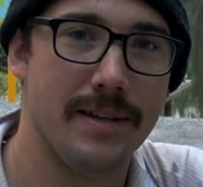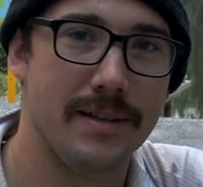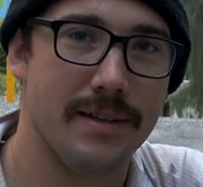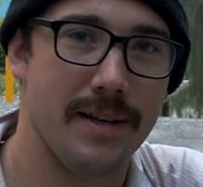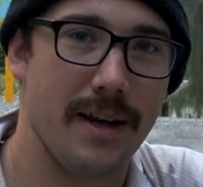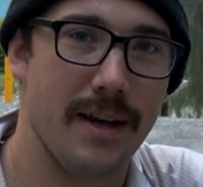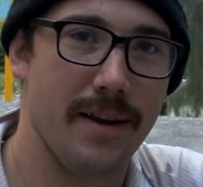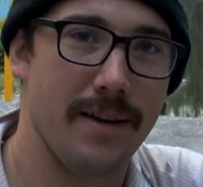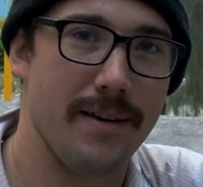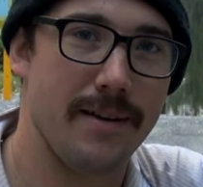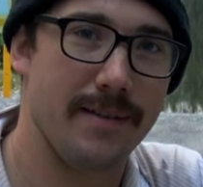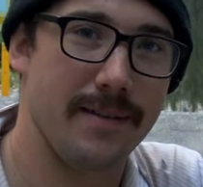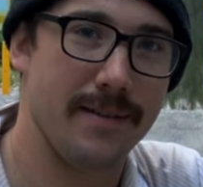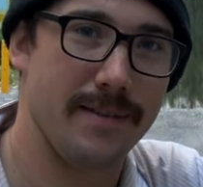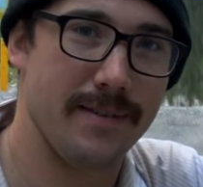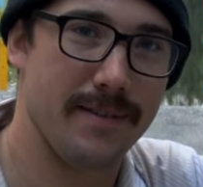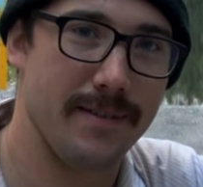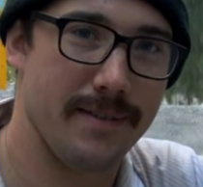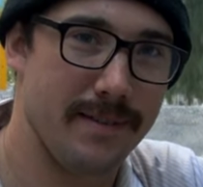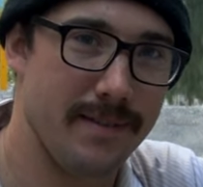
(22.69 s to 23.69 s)
So
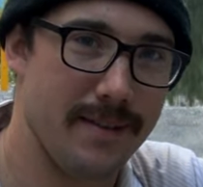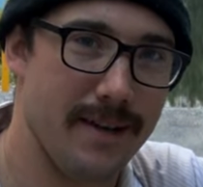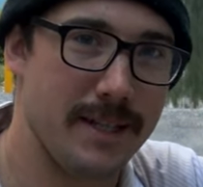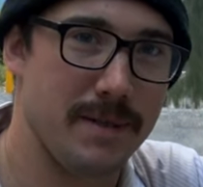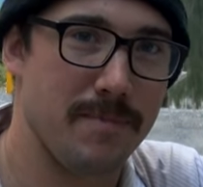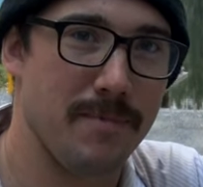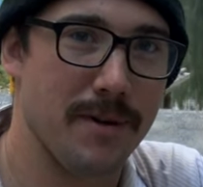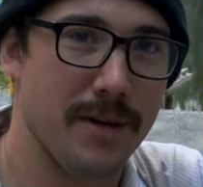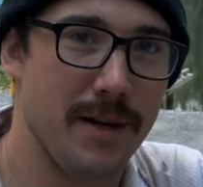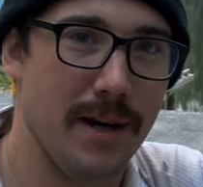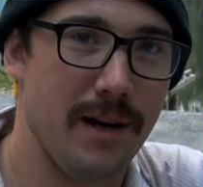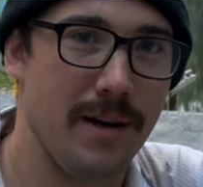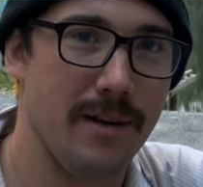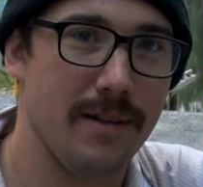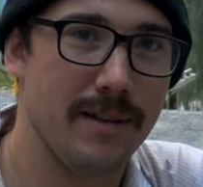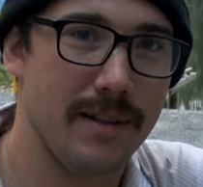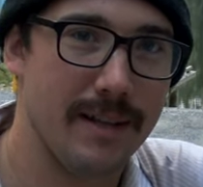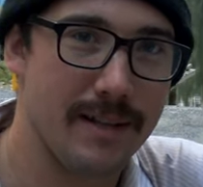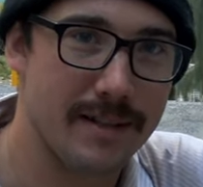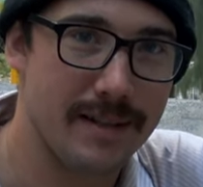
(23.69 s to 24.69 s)
that's my
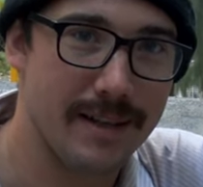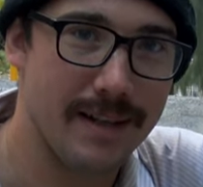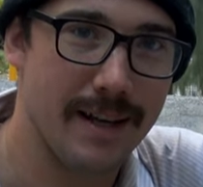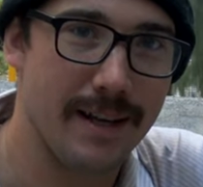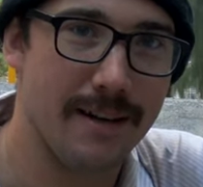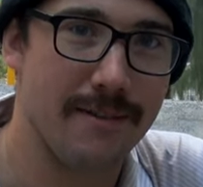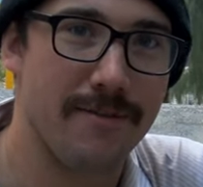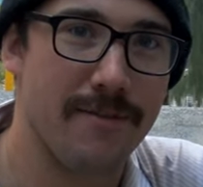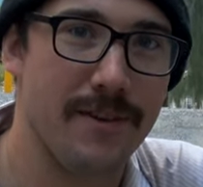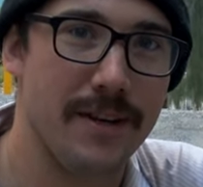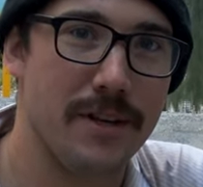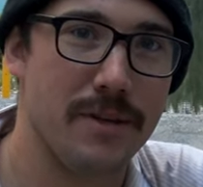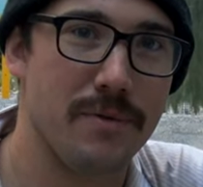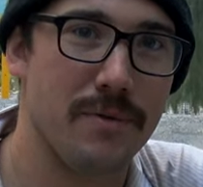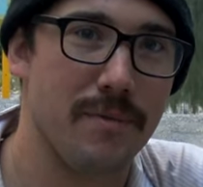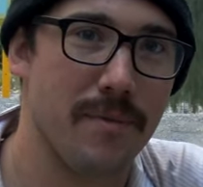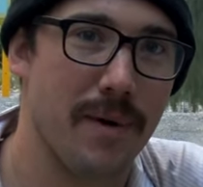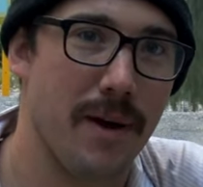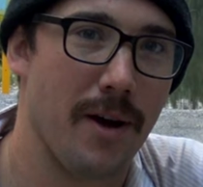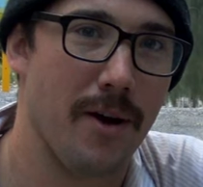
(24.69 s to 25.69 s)
goal, is to get a fish with
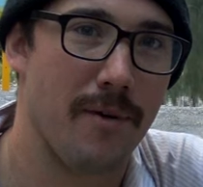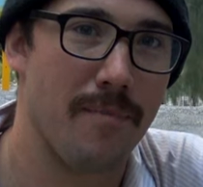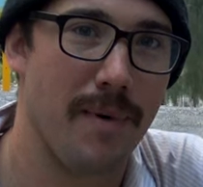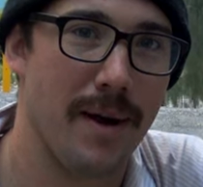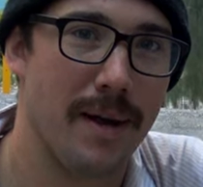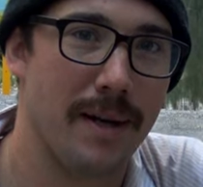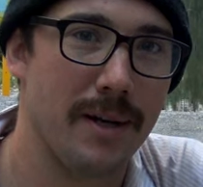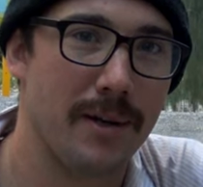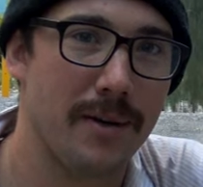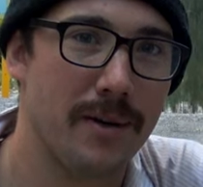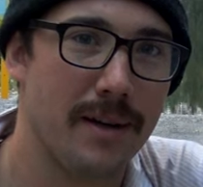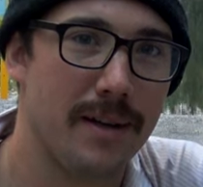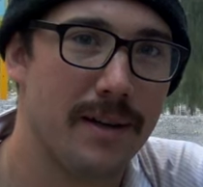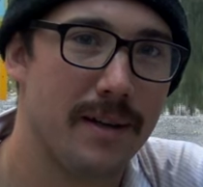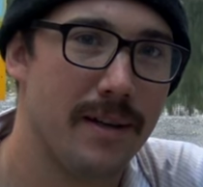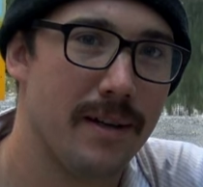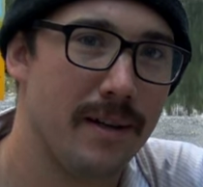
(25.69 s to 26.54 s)
a homemade lure.